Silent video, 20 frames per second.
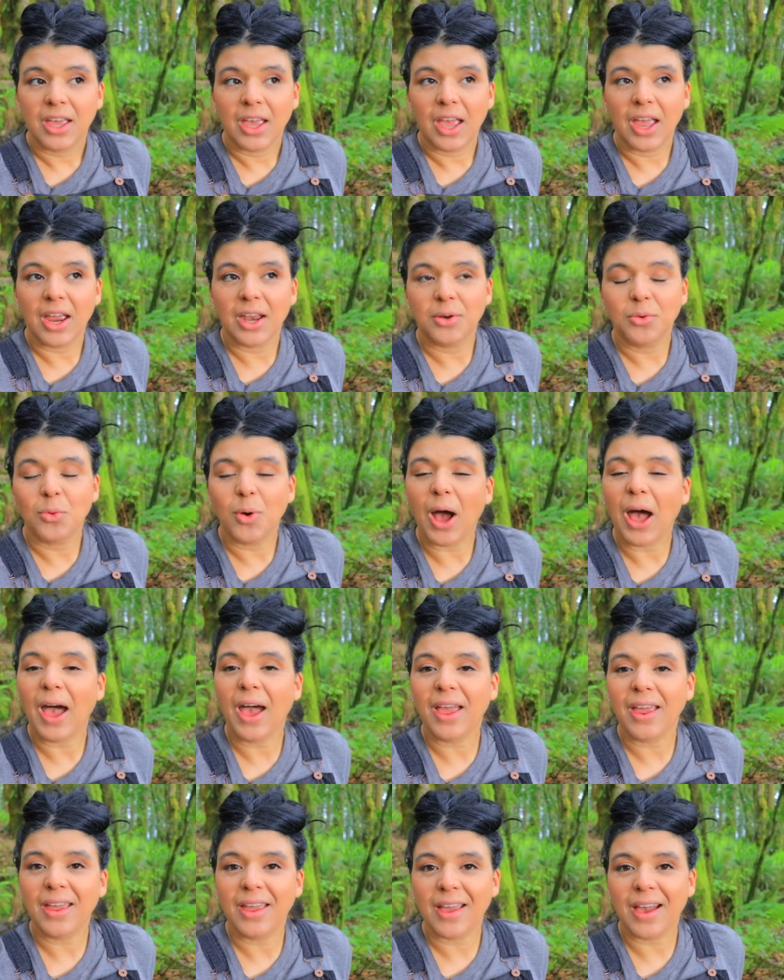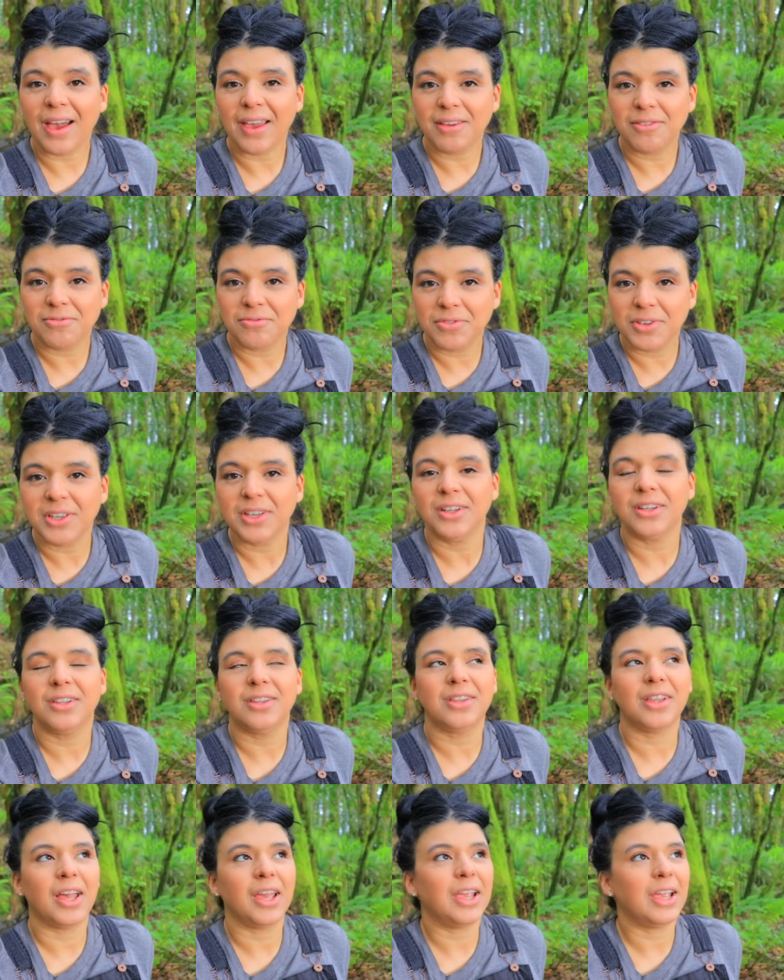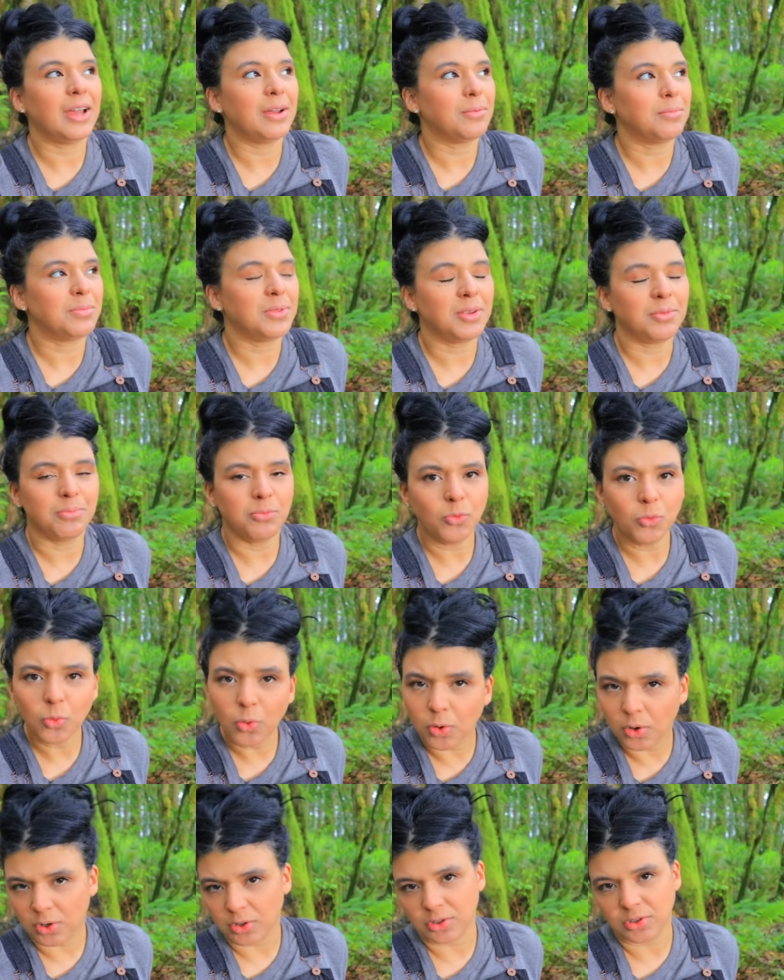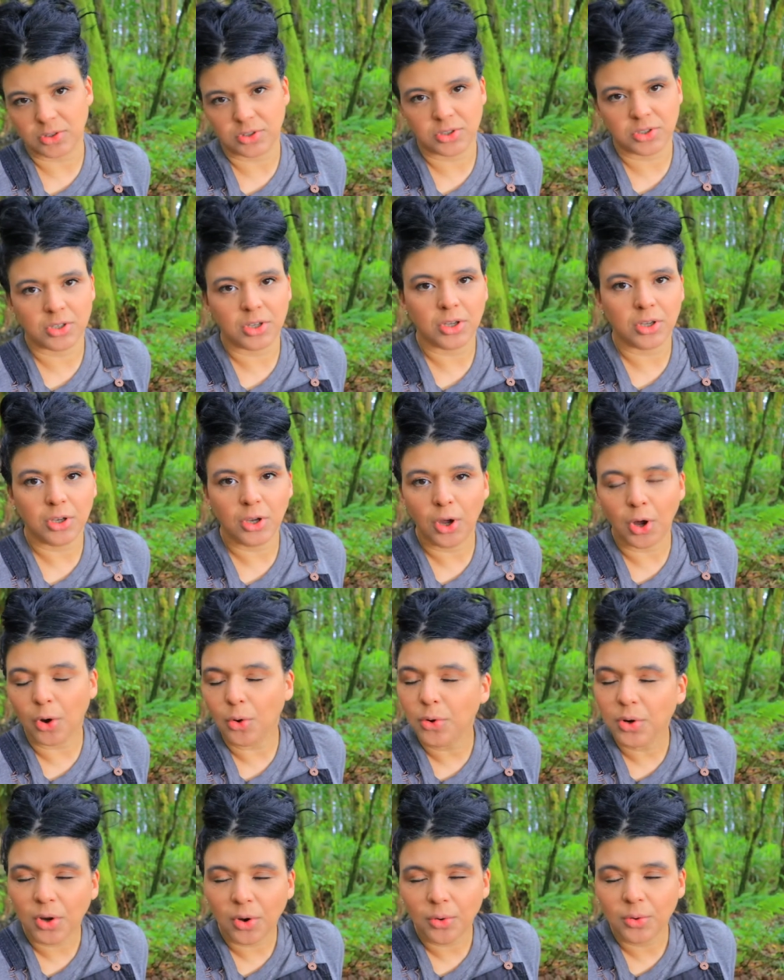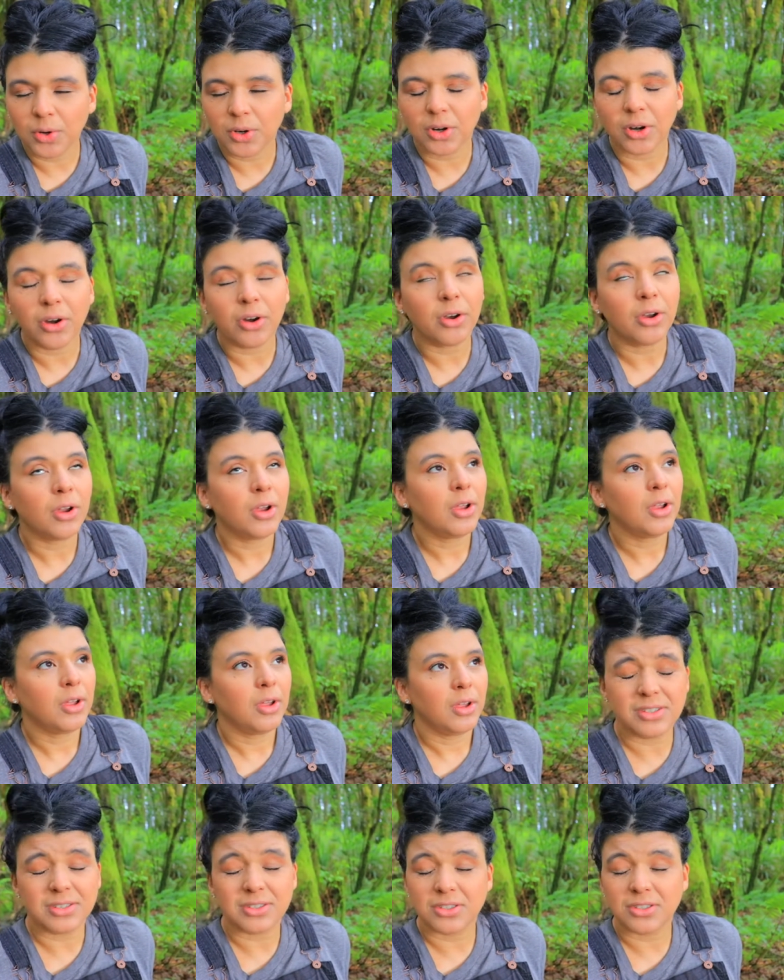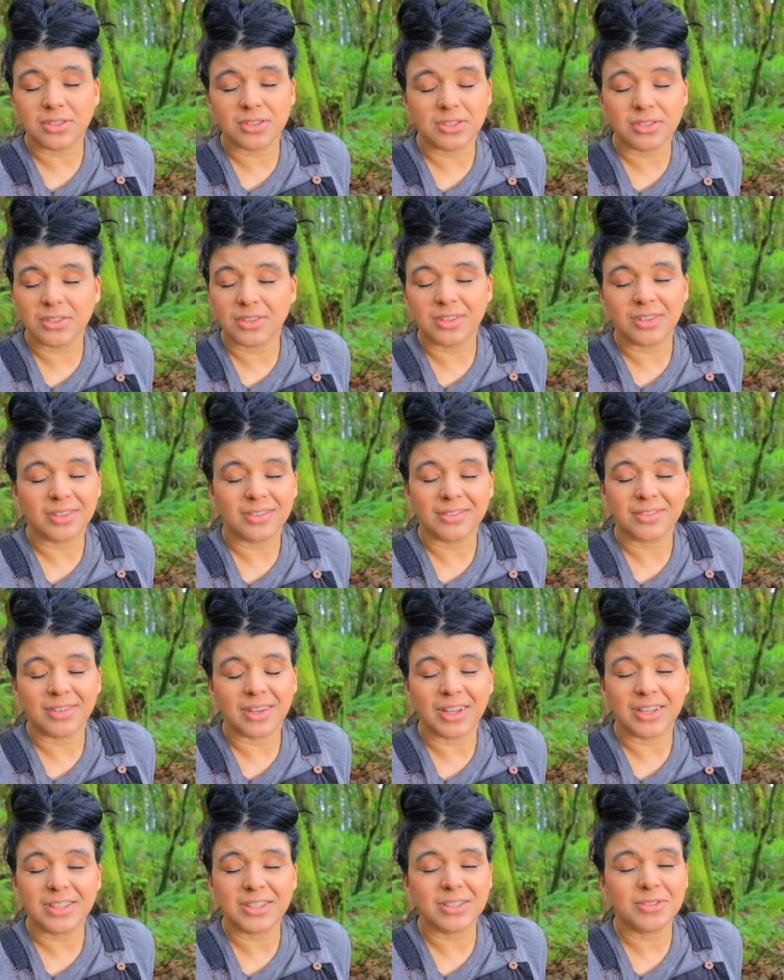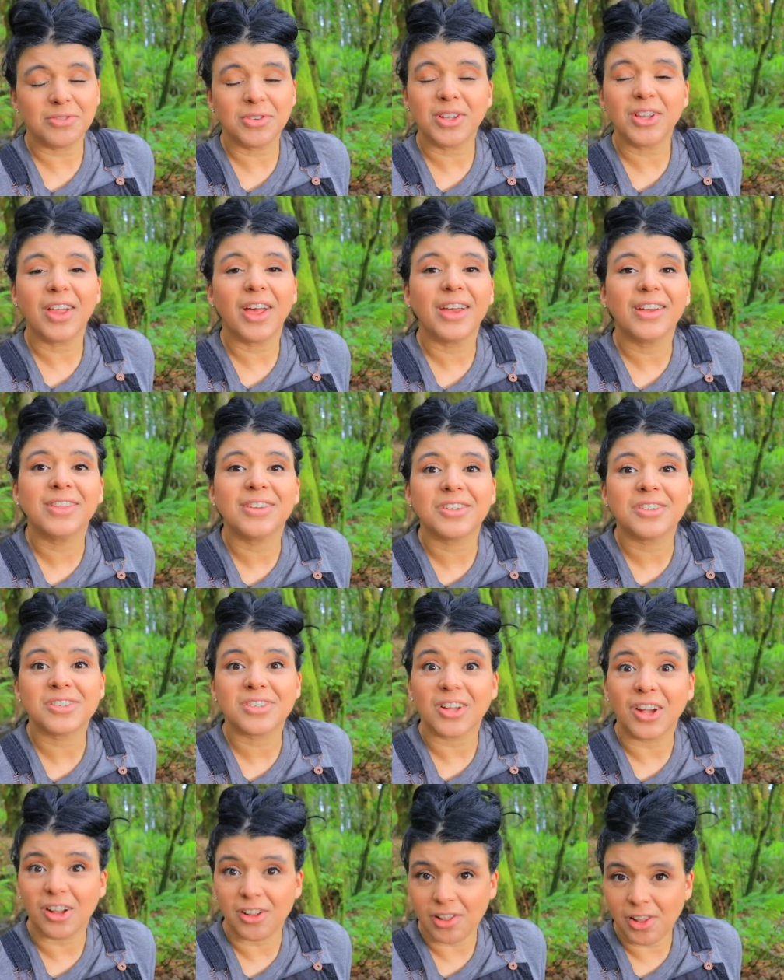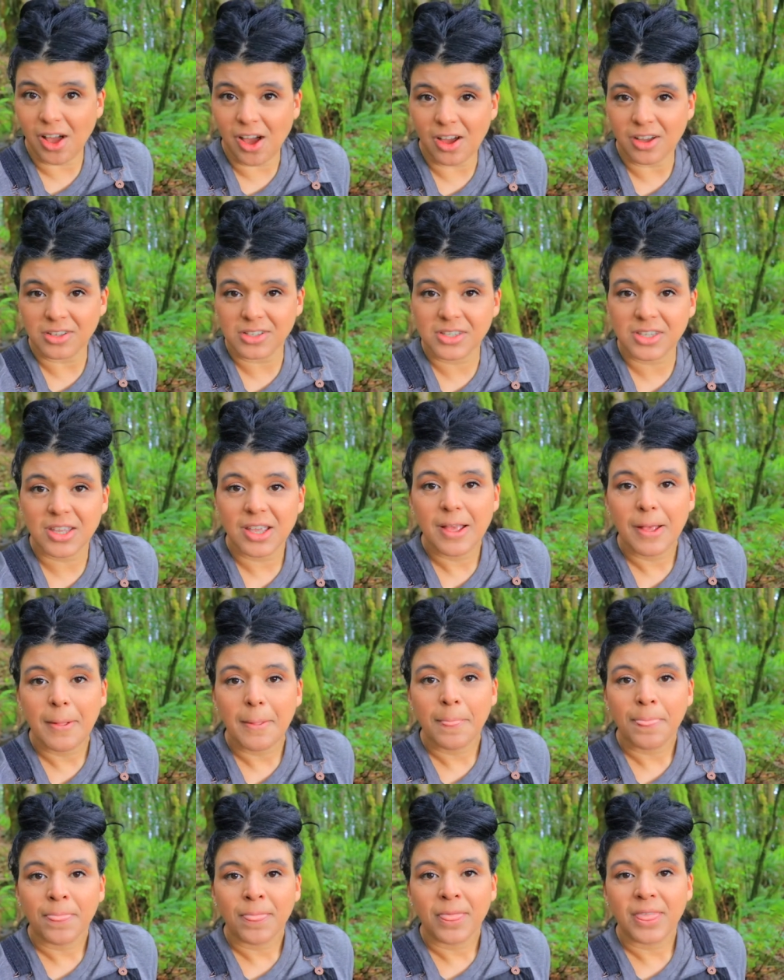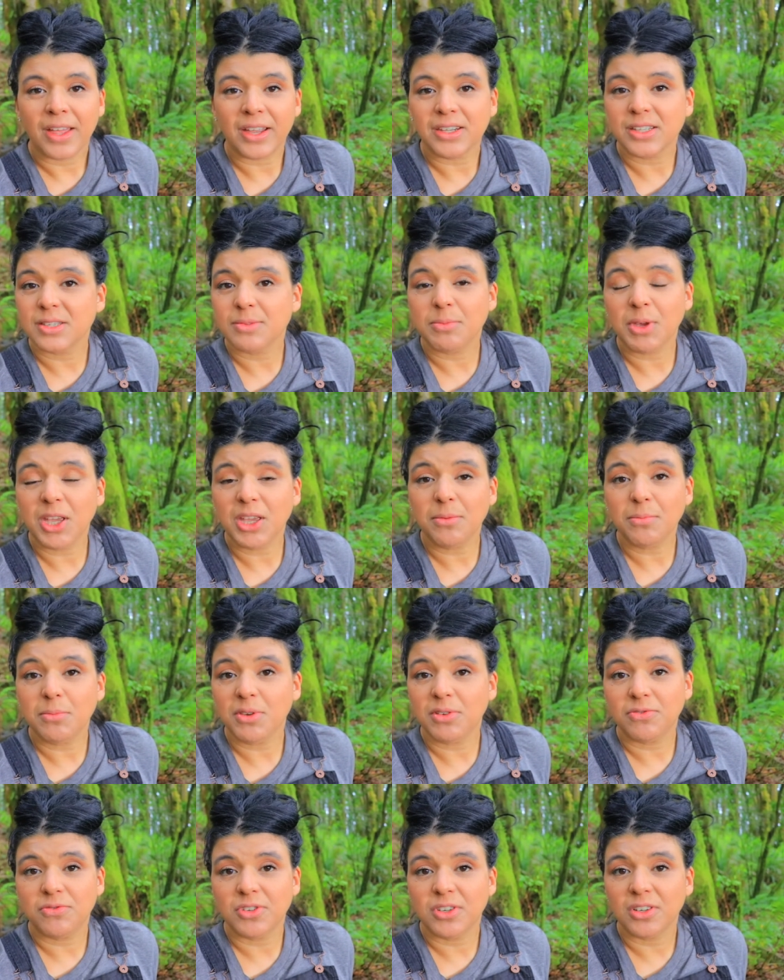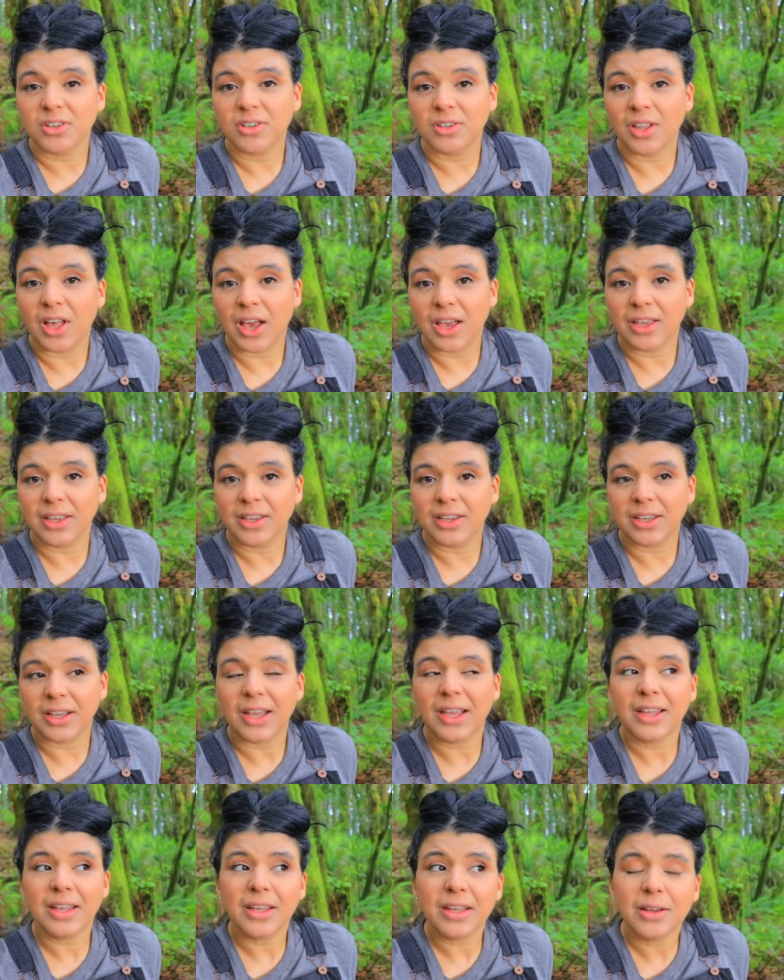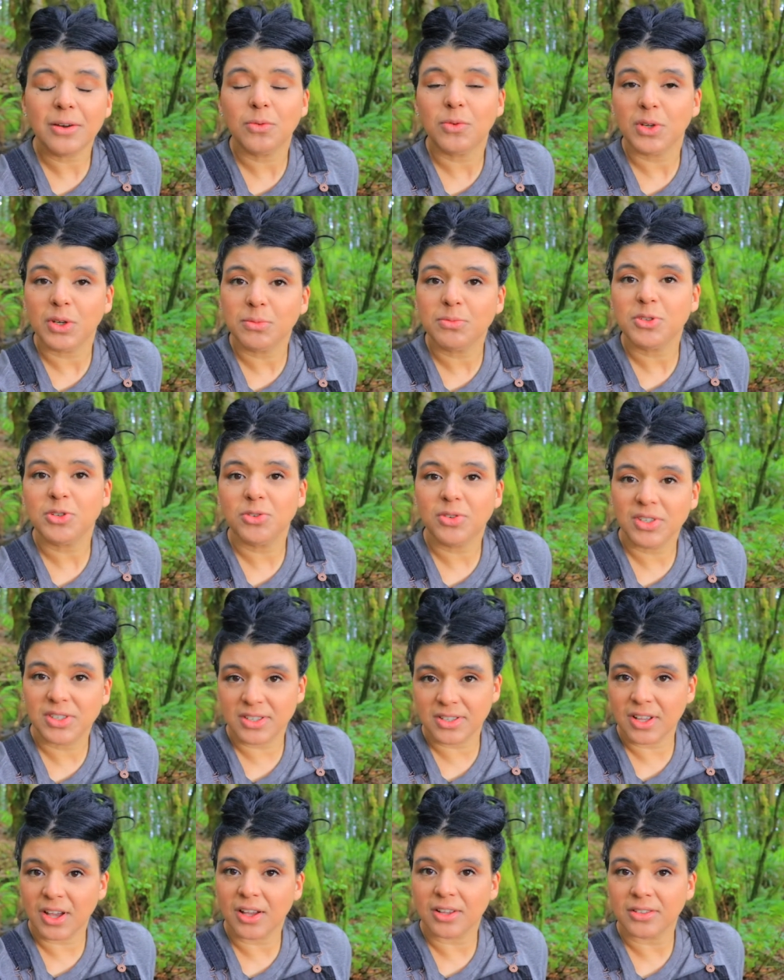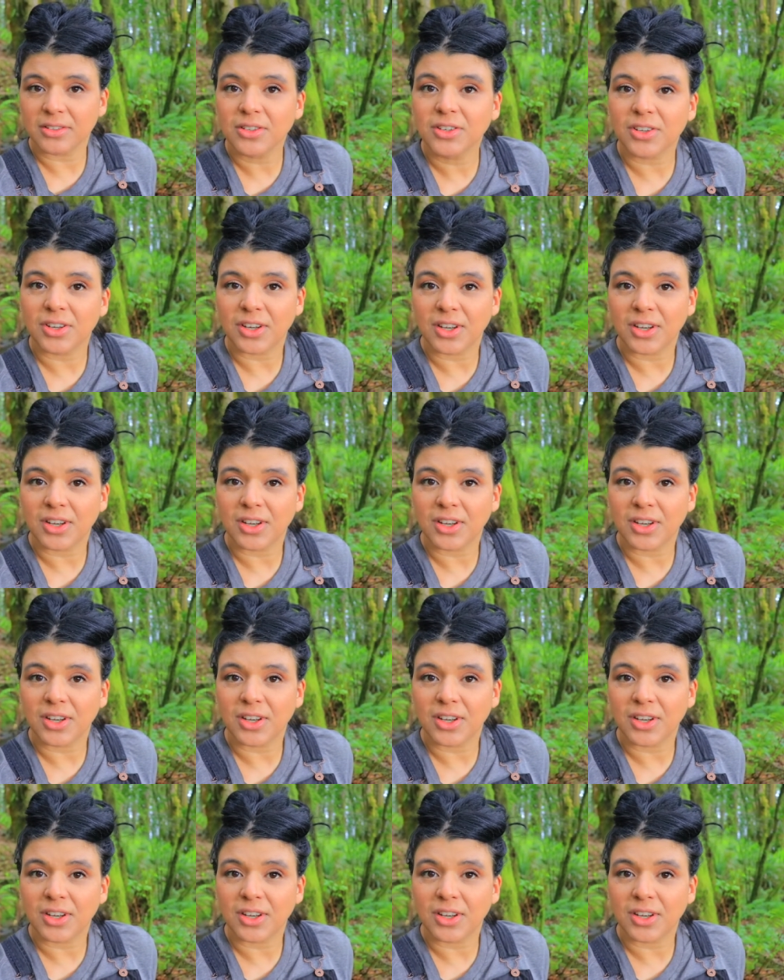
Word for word: and why I feel like I'm the worst goat owner it's just I just feel like there's a lot that is making me feel like uh, what I'm doing is not good